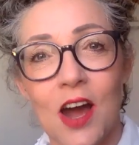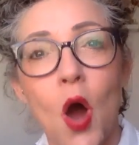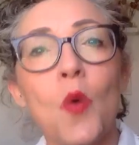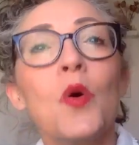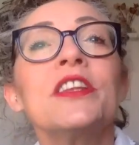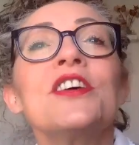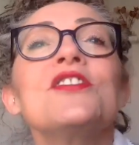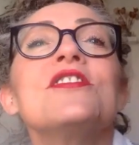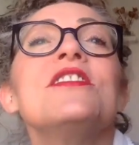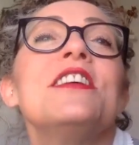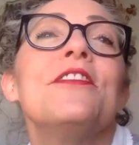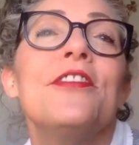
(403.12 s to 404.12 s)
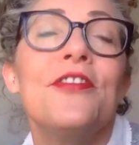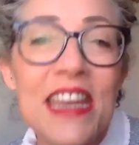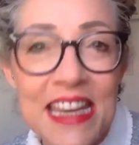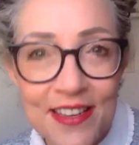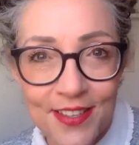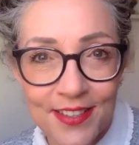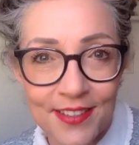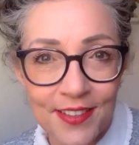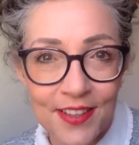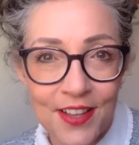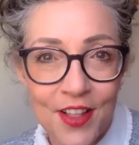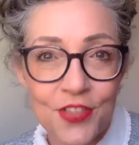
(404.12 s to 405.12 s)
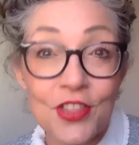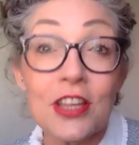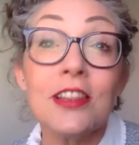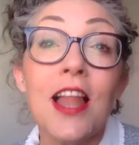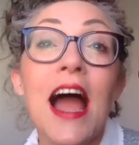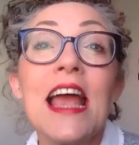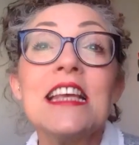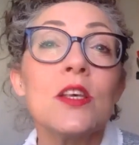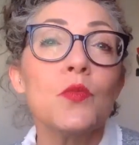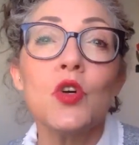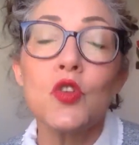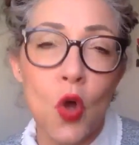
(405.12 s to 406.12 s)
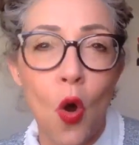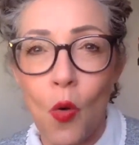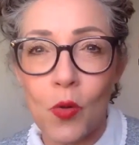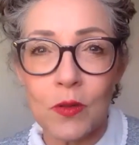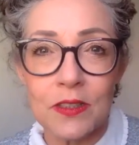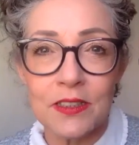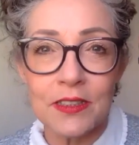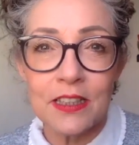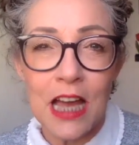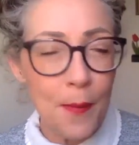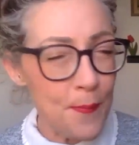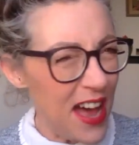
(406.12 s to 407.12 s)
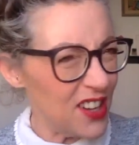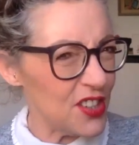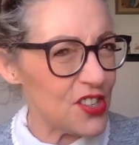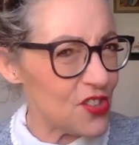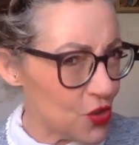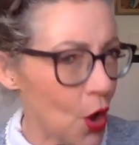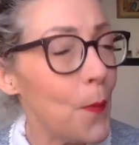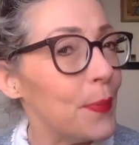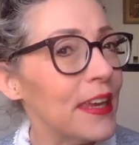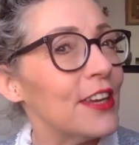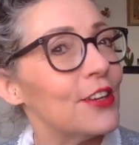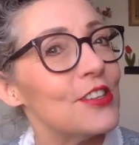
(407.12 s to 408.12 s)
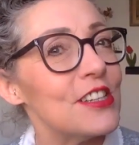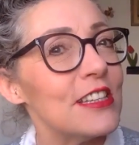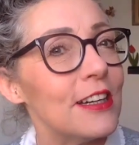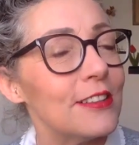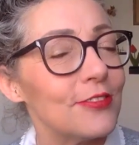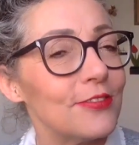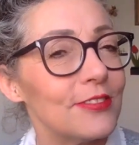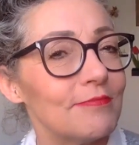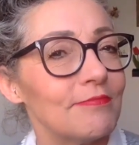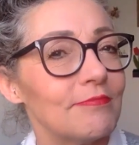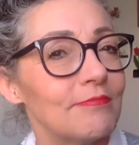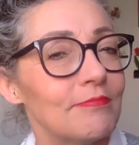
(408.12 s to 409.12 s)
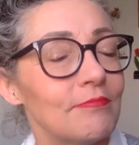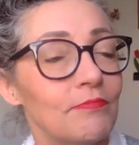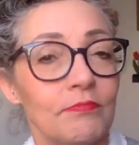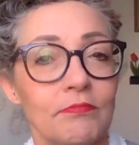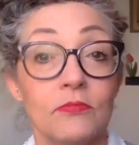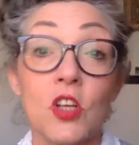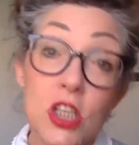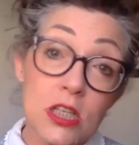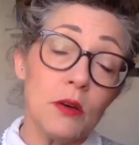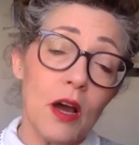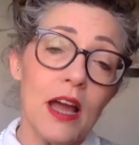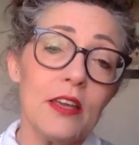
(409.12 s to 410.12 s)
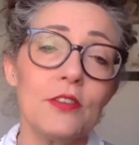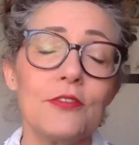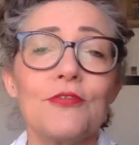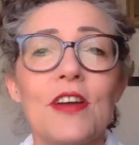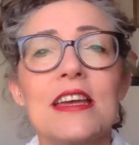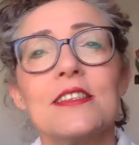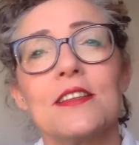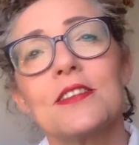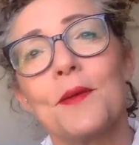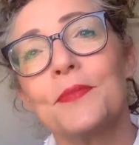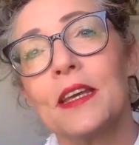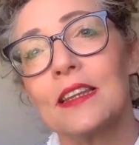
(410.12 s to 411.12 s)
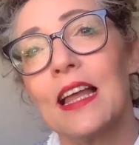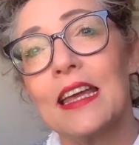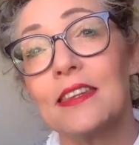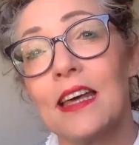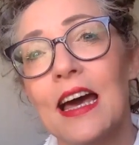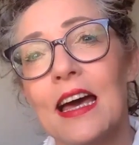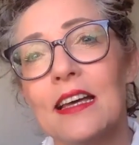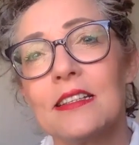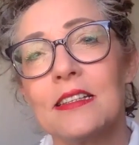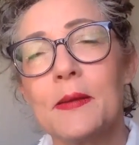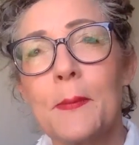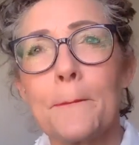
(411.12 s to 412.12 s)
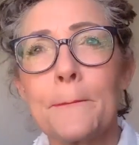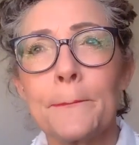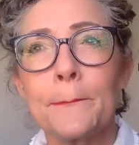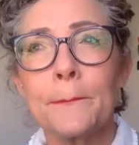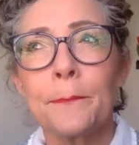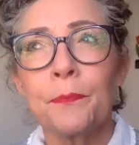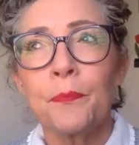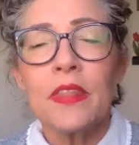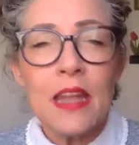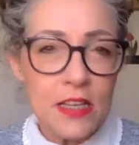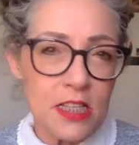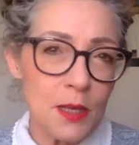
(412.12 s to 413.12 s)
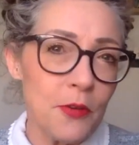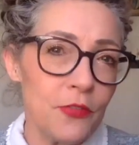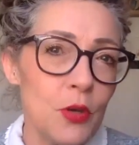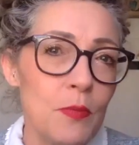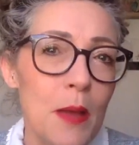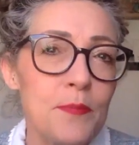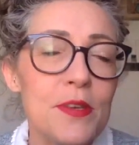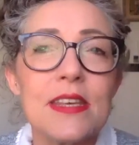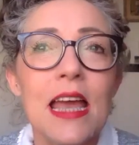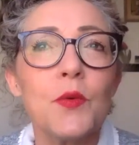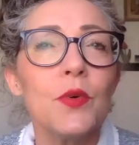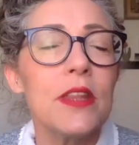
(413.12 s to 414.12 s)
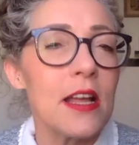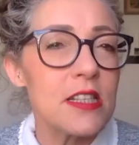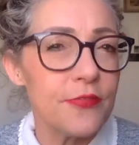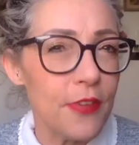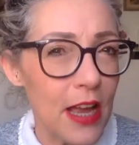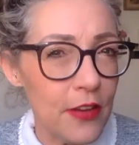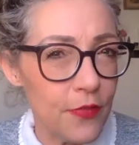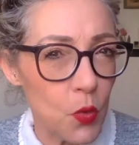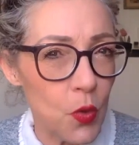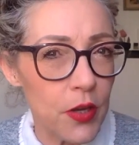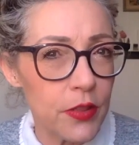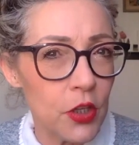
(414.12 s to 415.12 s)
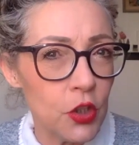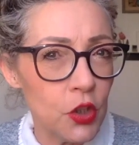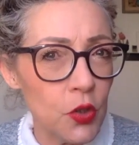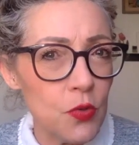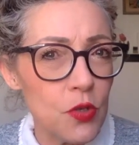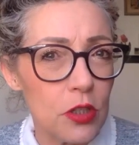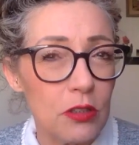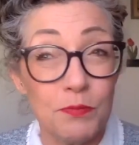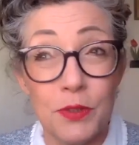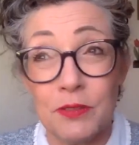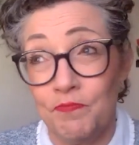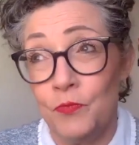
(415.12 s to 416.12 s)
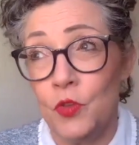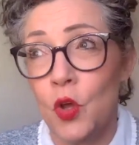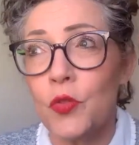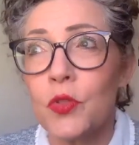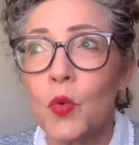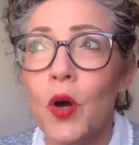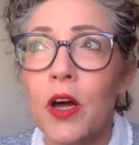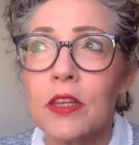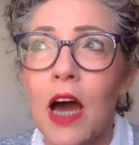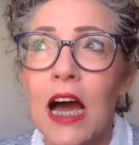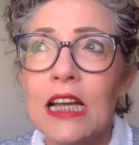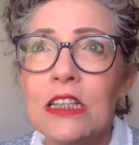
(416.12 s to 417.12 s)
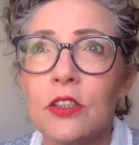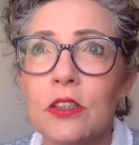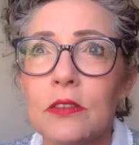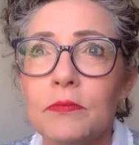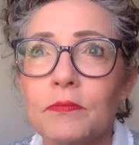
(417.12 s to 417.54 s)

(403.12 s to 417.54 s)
I want us to defeat the lies that we're told about us not being good enough. So I could phrase it something like that. Now, some of you might be saying, well, that's fine for the work that you do, but not the work that I do.